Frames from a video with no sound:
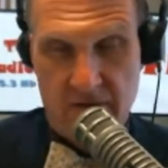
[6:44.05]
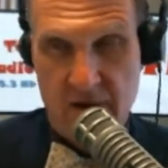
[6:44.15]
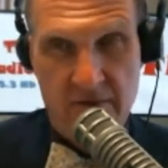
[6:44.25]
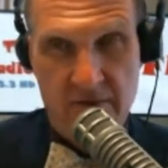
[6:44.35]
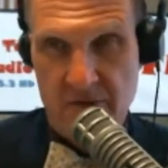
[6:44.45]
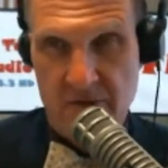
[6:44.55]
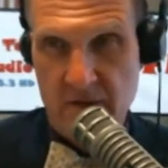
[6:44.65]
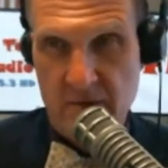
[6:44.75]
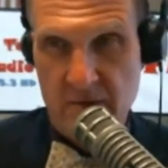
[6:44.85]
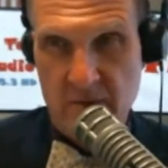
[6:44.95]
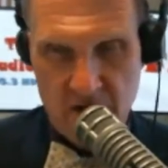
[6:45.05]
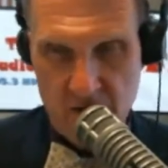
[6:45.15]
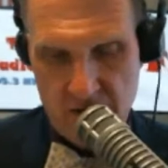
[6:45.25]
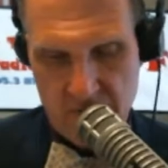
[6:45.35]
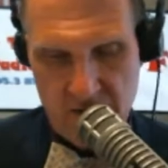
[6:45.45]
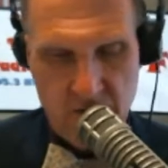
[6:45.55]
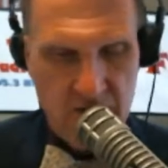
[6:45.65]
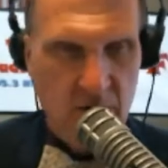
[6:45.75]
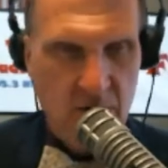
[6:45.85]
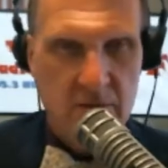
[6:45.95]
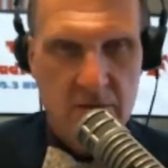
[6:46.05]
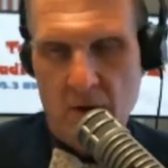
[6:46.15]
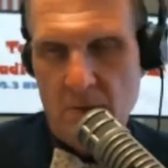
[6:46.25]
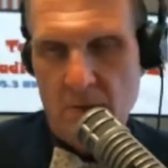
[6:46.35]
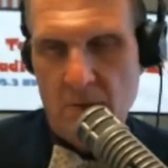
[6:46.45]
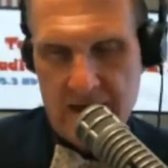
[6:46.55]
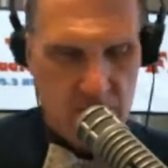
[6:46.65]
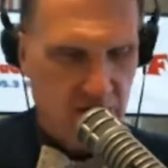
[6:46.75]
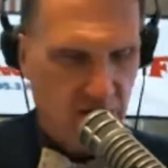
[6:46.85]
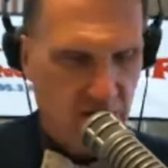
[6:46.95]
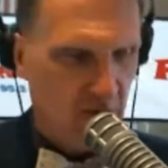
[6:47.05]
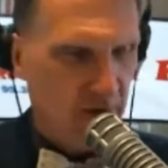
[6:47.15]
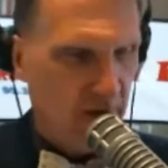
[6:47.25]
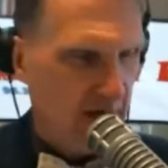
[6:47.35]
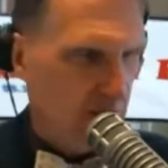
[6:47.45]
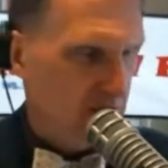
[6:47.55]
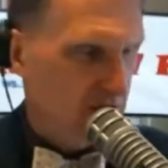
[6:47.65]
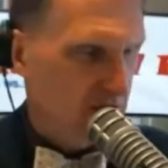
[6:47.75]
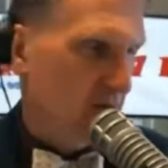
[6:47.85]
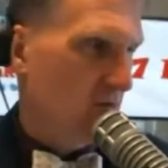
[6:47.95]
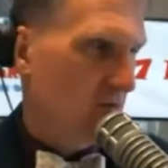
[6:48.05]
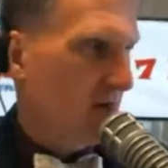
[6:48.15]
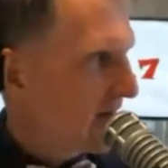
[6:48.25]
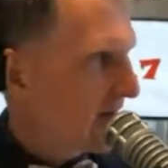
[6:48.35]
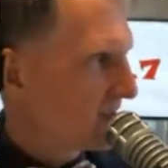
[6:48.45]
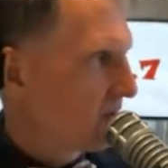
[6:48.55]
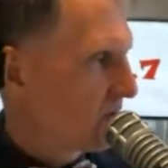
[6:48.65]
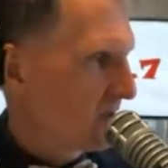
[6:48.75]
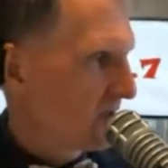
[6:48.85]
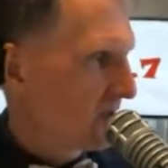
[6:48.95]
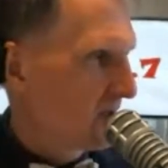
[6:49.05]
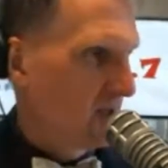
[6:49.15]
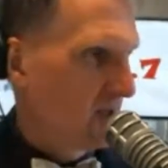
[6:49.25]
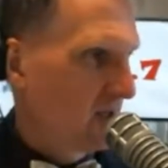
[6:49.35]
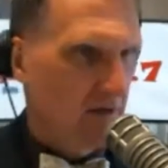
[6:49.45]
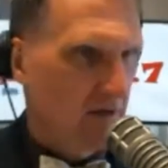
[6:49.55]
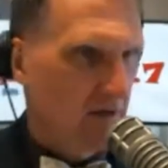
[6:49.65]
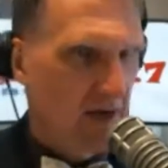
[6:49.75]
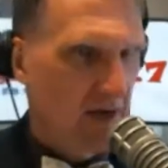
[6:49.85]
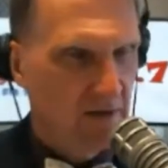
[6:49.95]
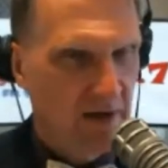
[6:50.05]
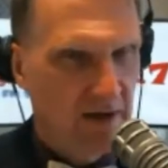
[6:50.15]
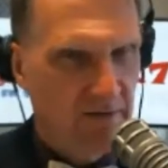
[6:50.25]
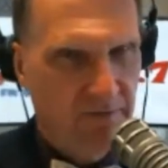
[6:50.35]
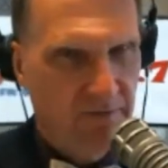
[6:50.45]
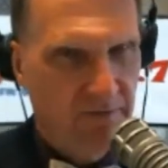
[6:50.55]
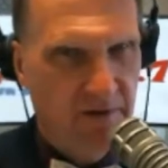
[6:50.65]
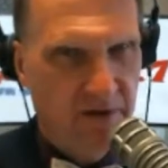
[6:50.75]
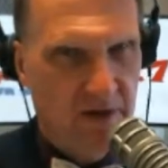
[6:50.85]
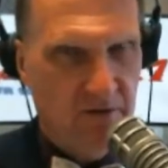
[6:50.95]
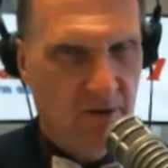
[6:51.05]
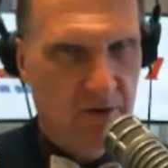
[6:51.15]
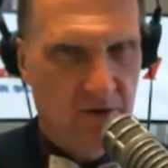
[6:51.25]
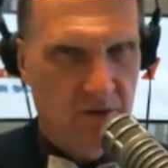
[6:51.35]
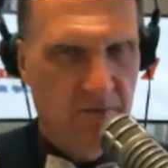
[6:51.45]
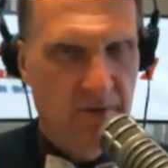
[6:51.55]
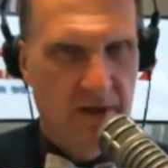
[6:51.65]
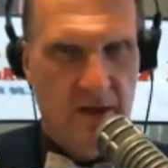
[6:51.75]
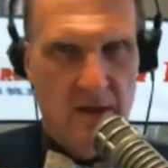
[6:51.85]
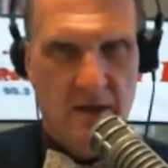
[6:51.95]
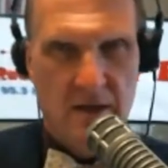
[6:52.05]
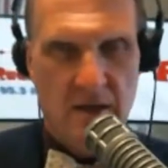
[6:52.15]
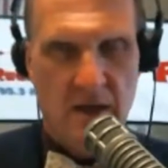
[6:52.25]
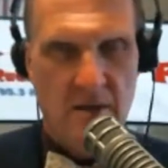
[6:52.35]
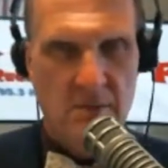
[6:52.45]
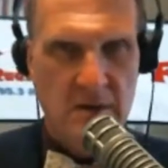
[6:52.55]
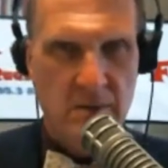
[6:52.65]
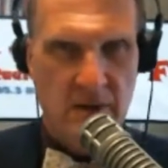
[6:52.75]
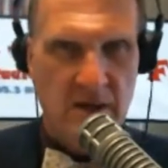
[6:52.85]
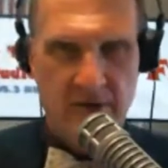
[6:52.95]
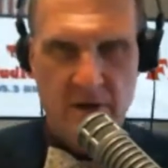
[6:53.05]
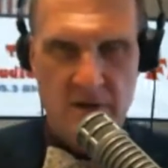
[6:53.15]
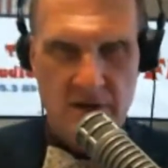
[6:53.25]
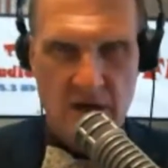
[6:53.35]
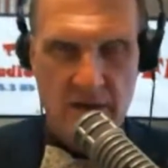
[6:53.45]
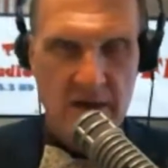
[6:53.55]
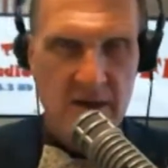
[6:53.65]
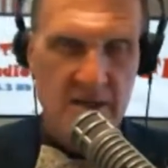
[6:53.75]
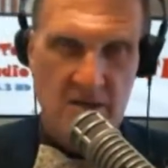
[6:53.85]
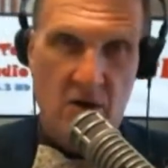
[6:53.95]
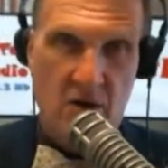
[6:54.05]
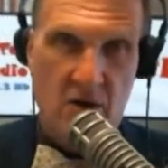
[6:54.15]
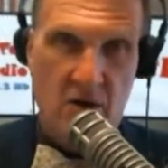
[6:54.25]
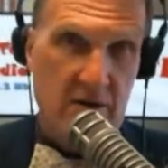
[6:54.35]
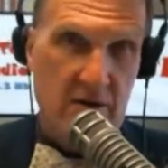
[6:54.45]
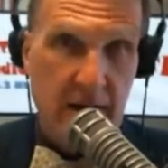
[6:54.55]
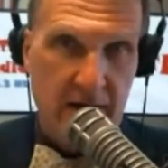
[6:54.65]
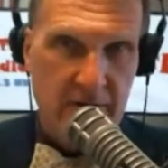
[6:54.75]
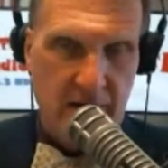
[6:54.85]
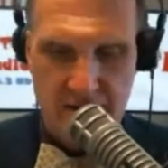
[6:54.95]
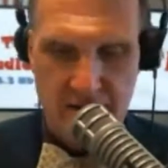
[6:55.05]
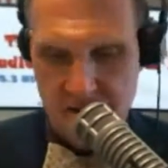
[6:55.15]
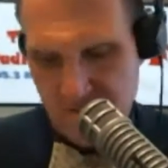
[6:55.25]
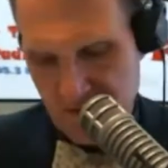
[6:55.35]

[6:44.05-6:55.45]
Not very many people go there. People don't play anymore. Children don't play anymore. Children don't ride bikes anymore. You'll have a 15-year-old who can manipulate Photoshop, but he doesn't know how to ride a bike, right?